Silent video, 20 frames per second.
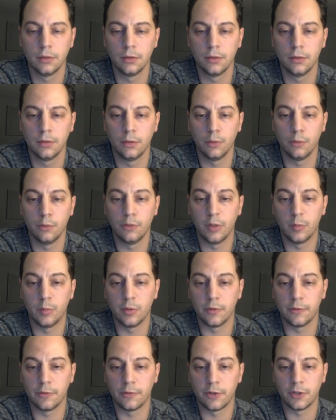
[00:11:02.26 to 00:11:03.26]
November
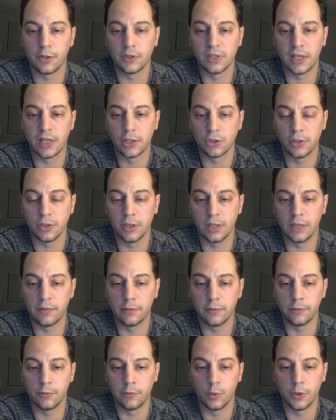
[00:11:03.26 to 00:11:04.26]
1st, actually
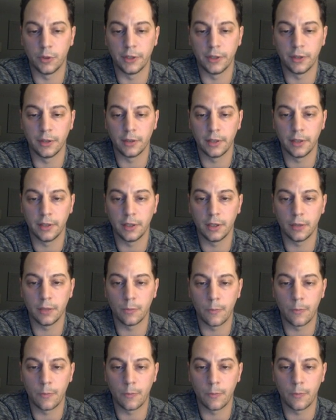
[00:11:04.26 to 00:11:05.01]
1140. There you go.